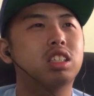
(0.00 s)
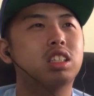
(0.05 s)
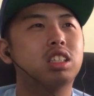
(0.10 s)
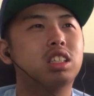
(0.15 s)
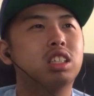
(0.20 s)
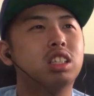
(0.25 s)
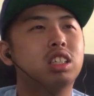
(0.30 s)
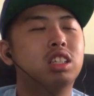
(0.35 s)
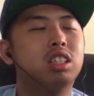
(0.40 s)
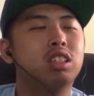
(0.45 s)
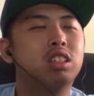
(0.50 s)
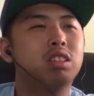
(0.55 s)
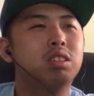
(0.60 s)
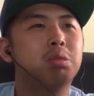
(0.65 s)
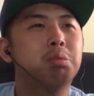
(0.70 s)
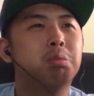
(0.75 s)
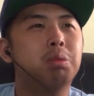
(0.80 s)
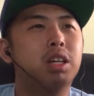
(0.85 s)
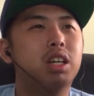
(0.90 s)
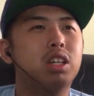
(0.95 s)

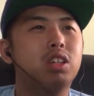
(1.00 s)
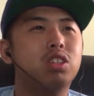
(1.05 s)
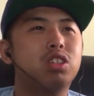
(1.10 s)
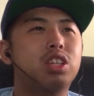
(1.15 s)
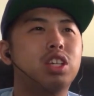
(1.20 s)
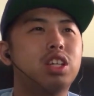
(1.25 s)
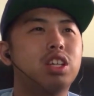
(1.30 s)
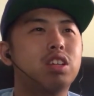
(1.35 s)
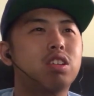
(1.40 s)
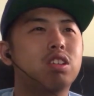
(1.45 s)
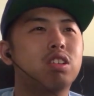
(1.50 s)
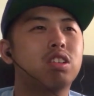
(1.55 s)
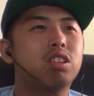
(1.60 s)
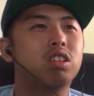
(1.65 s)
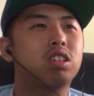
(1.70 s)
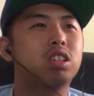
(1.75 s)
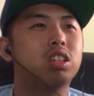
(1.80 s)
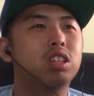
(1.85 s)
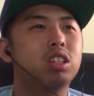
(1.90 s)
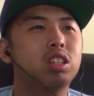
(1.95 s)
Uh-oh, Mario's
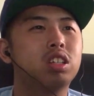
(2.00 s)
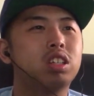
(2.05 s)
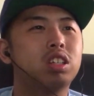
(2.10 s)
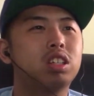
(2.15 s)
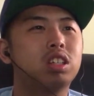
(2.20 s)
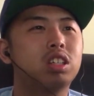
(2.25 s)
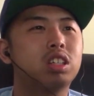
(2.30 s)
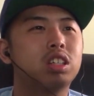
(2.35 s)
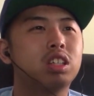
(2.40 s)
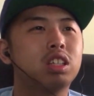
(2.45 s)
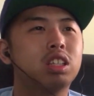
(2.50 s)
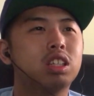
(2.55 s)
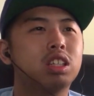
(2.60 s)
here. Mario's